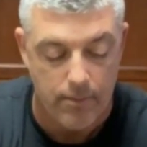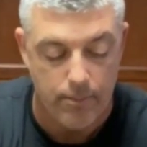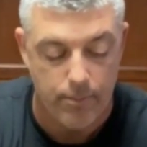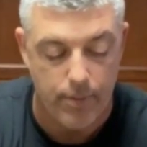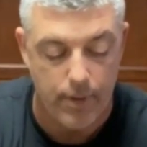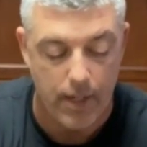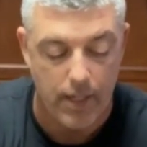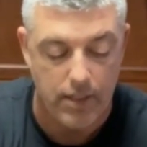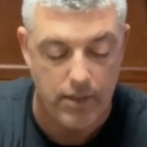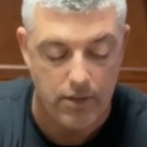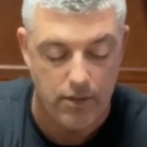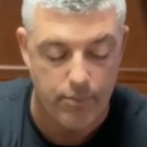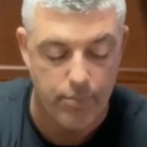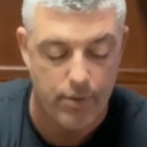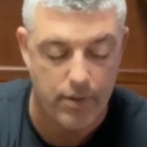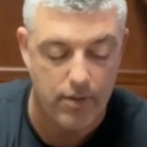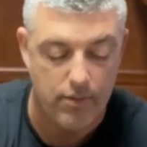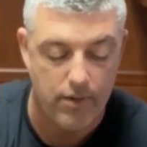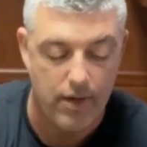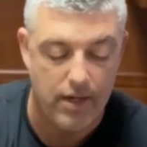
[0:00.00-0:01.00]
But you
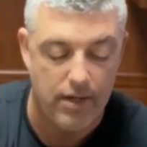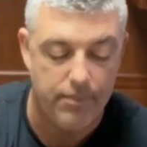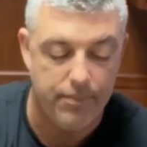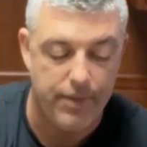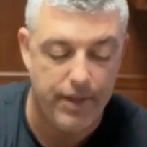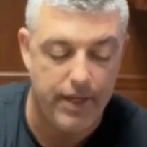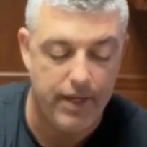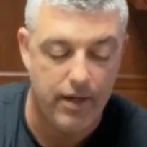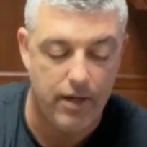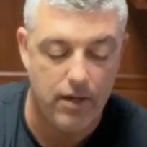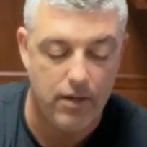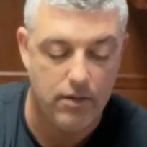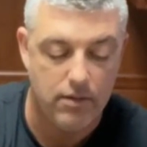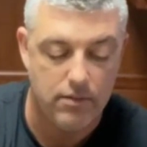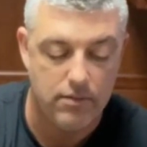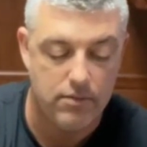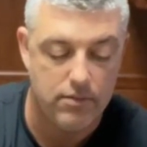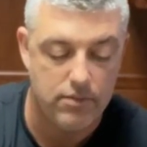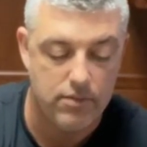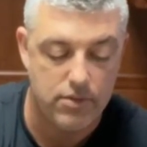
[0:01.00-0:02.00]
put it right up there,
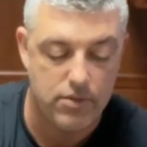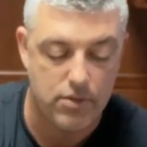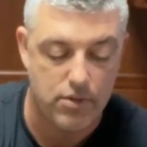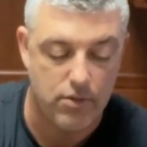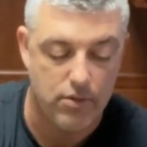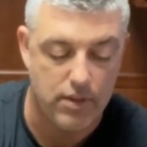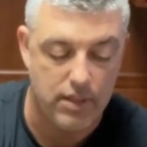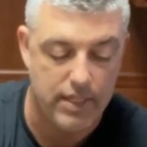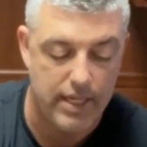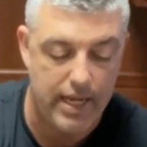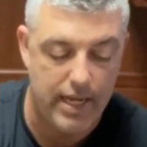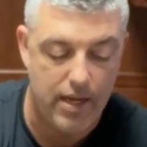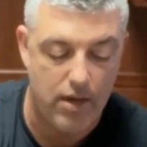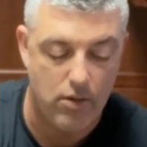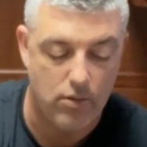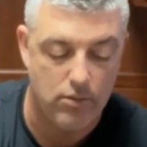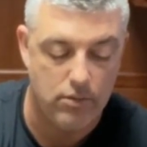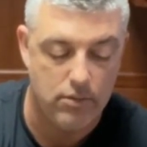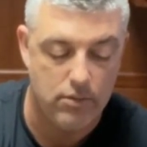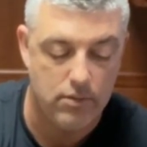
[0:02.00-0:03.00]
screw it
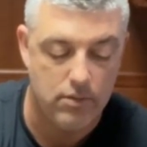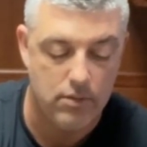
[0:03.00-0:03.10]
down,